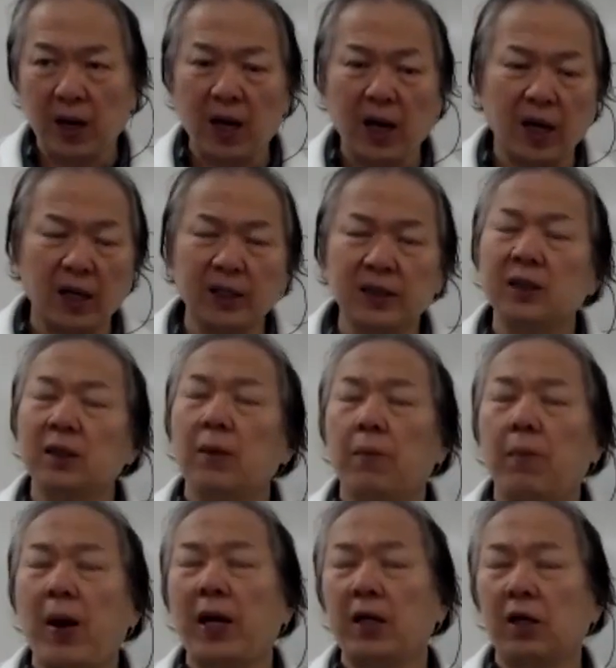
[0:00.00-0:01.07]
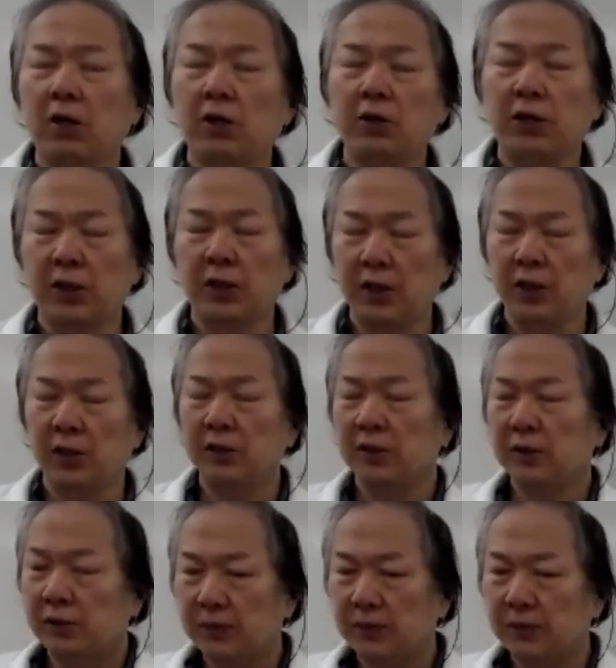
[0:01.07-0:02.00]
plus particle in here.